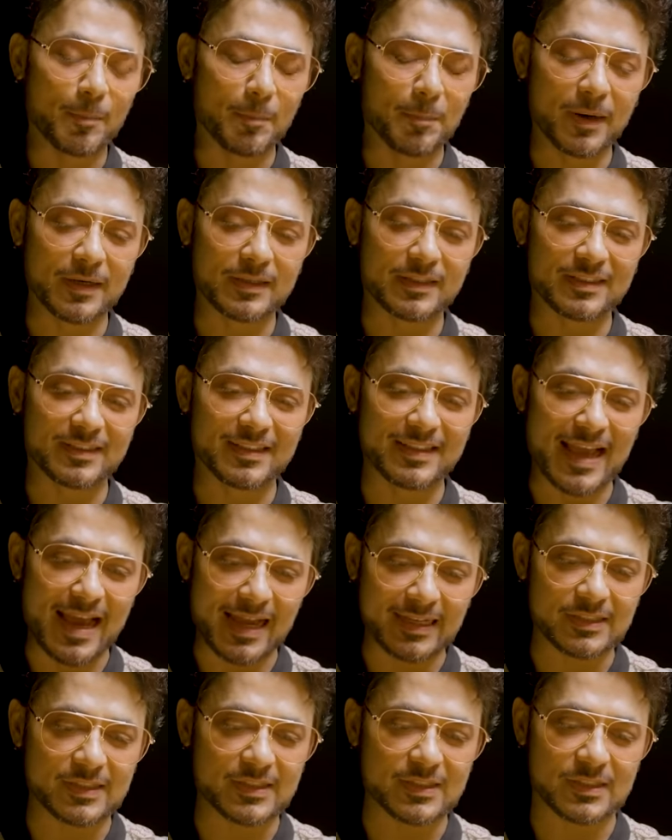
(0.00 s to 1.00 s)
But
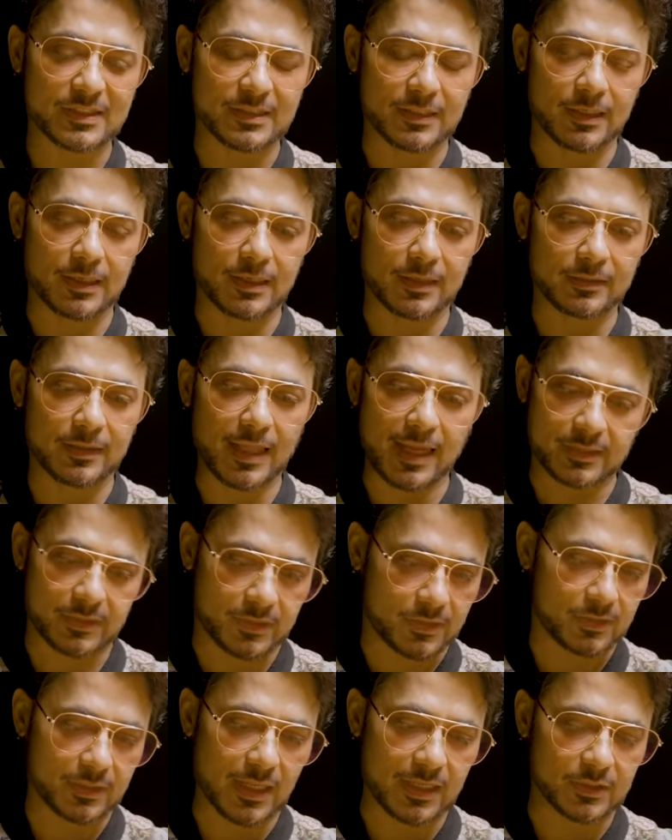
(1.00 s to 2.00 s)
that's
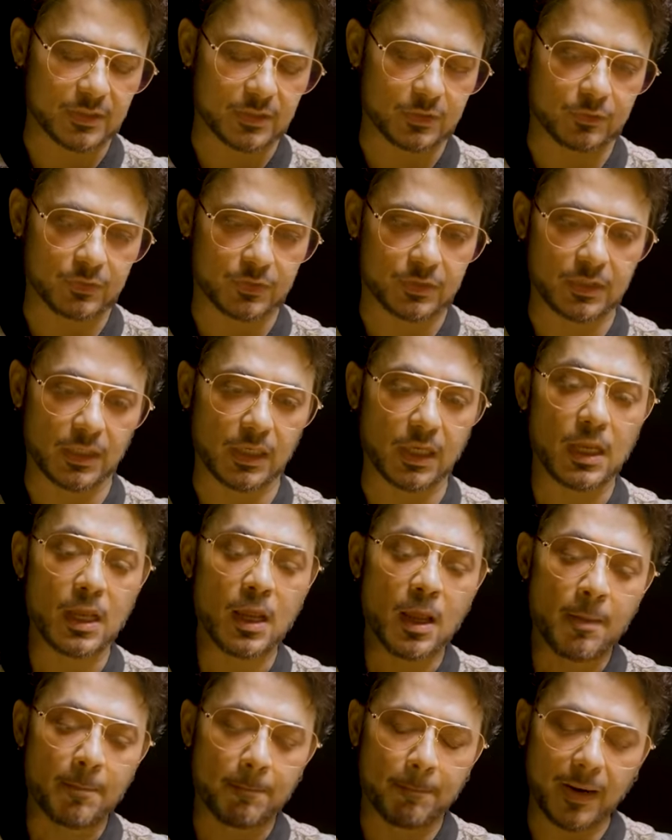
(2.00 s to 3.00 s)
interesting.
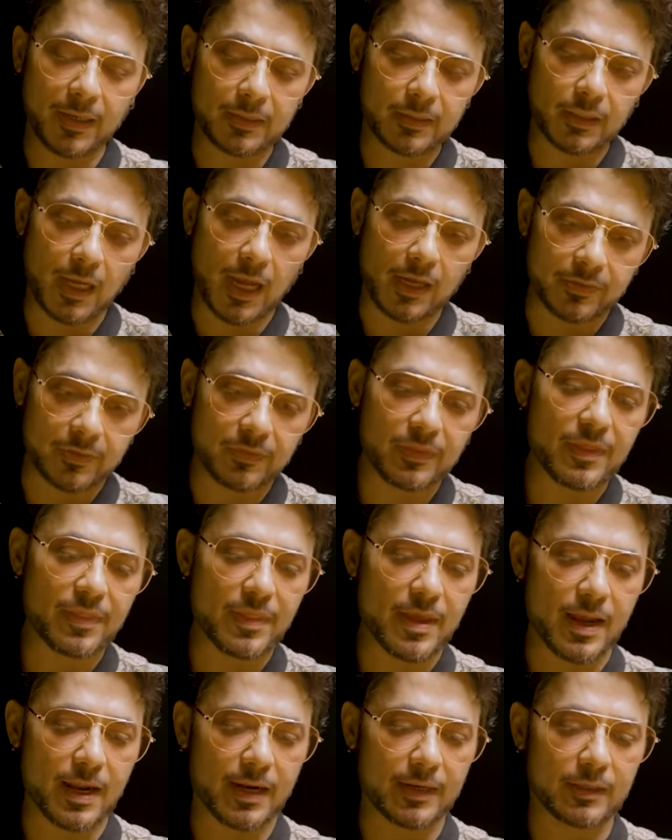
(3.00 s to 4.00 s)
But other
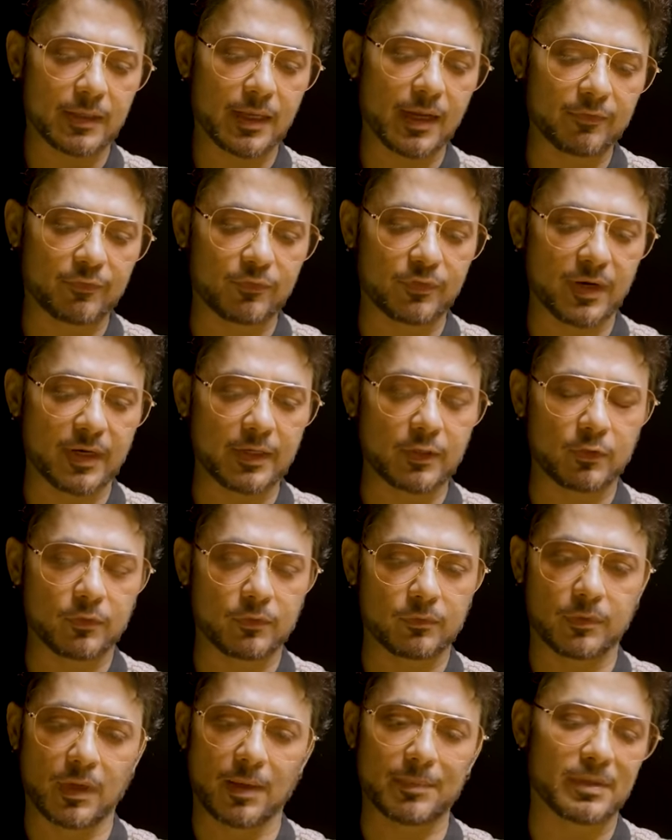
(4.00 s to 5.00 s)
than that,
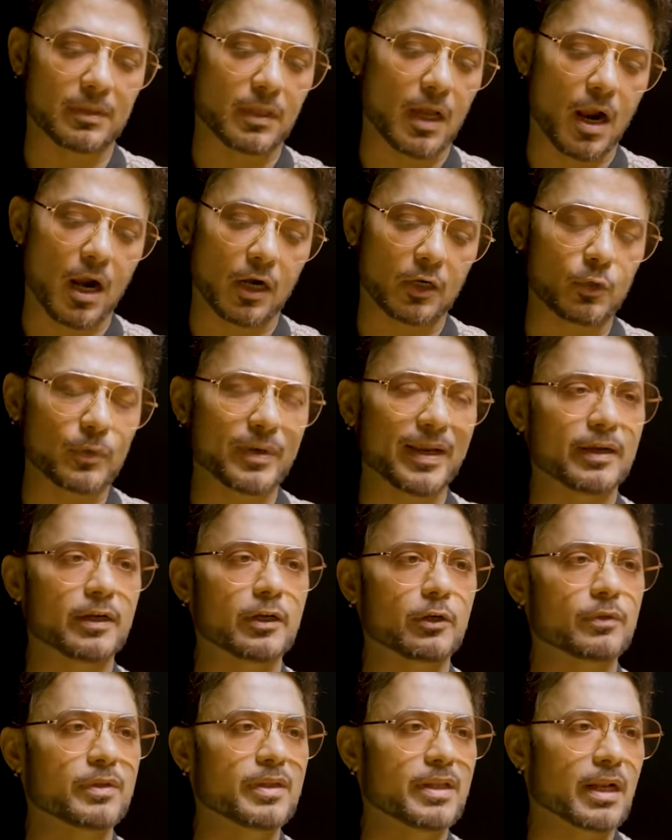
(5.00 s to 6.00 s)
I mean, hard to get
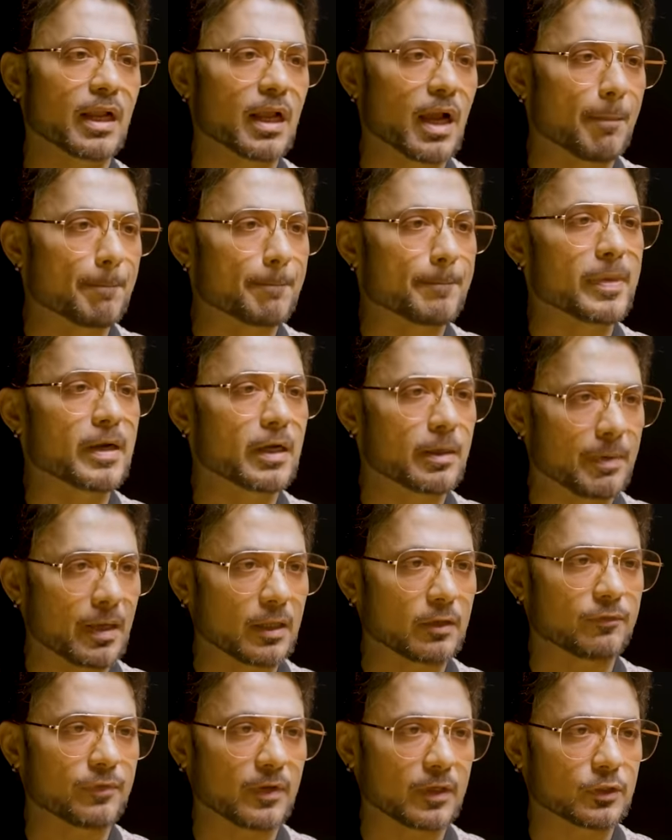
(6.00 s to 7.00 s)
into the incumbent
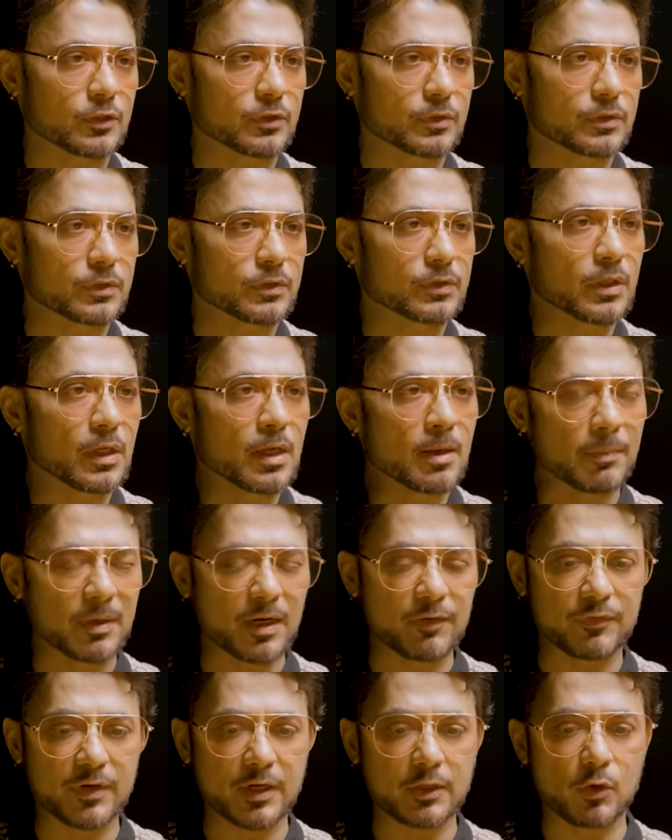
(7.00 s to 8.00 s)
manufacturers. Yeah.
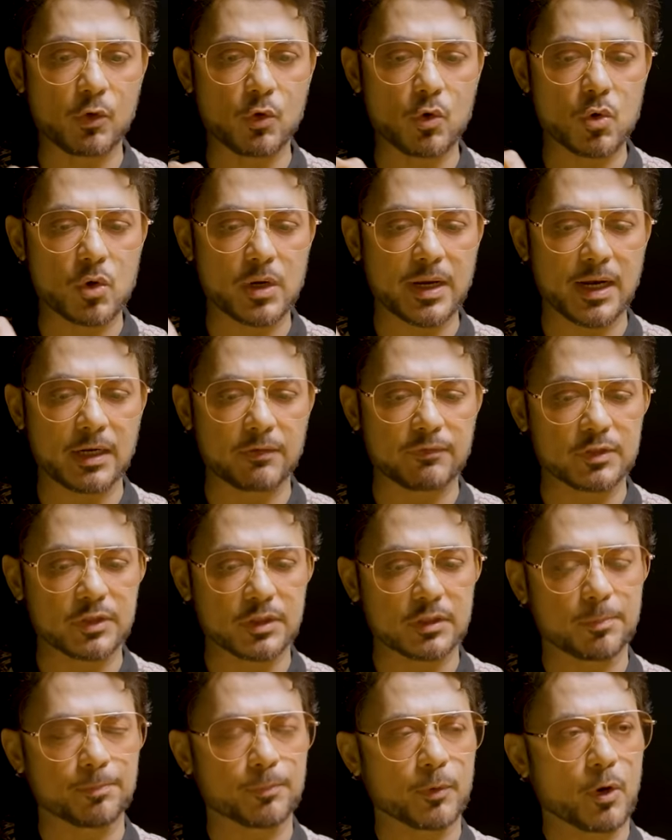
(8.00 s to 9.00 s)
But I've tried to look at which are the